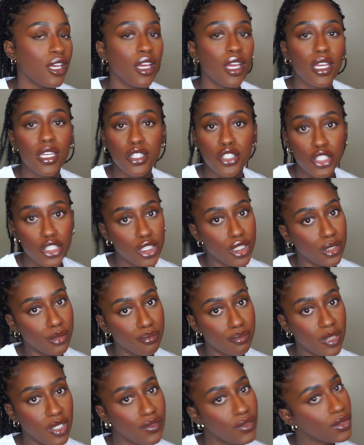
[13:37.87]
it's cheap
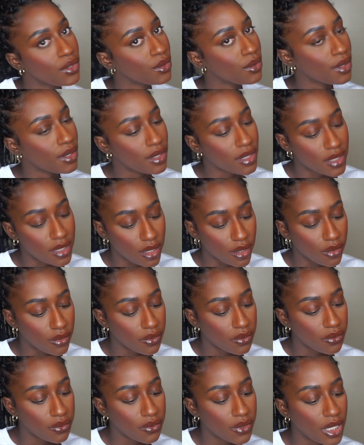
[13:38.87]
if you do it yourself,
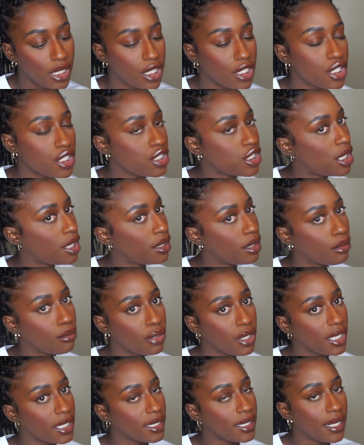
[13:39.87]
because y'all know
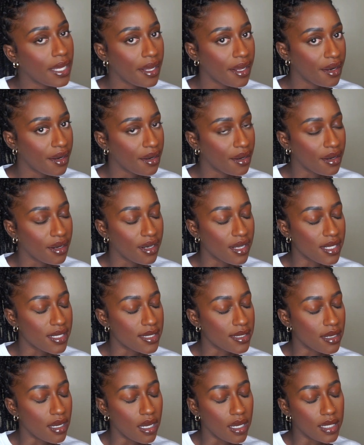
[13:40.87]
braiding hair is
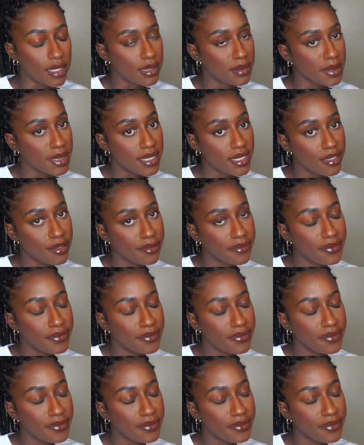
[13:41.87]
not expensive.